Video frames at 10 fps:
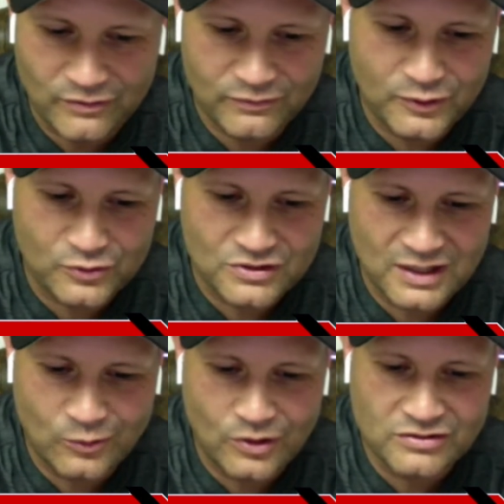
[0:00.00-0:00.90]
it feels
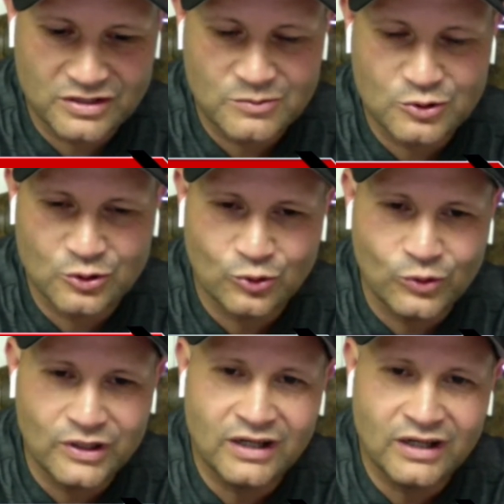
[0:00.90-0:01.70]
like where teams are going